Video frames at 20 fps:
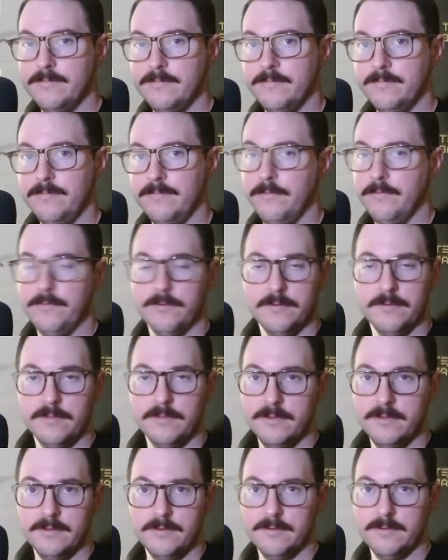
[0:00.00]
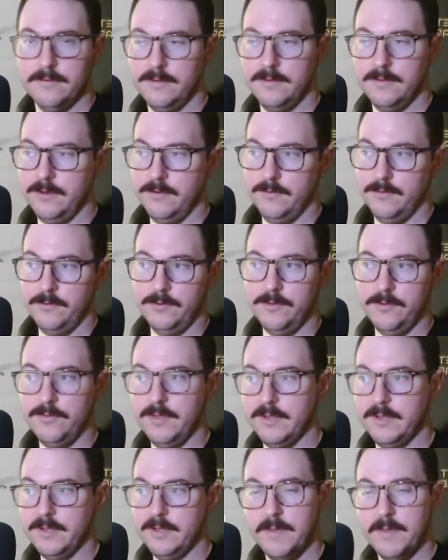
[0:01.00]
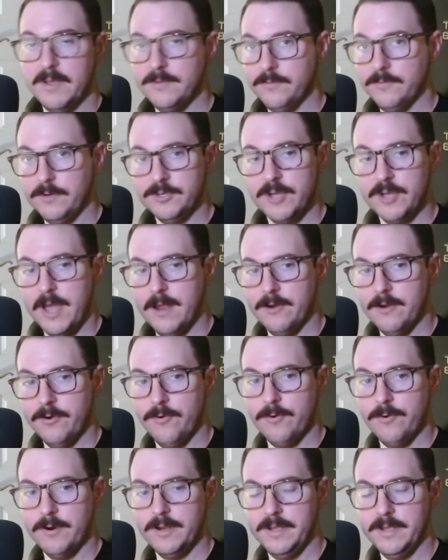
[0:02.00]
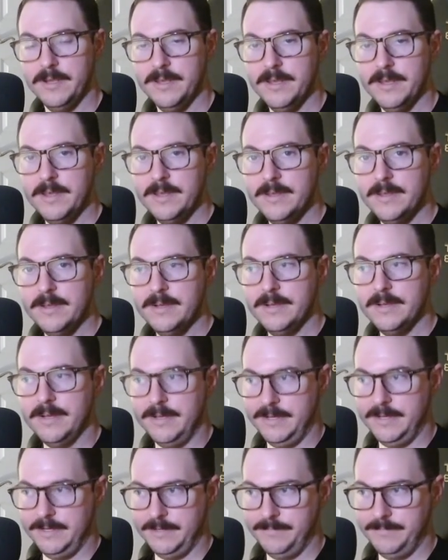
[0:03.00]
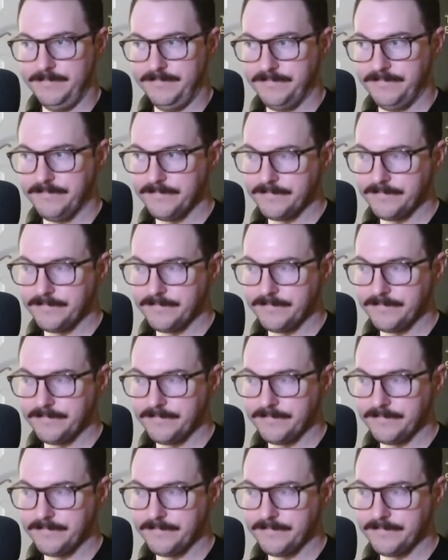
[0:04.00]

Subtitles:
Vote for the who you think is best for each category, and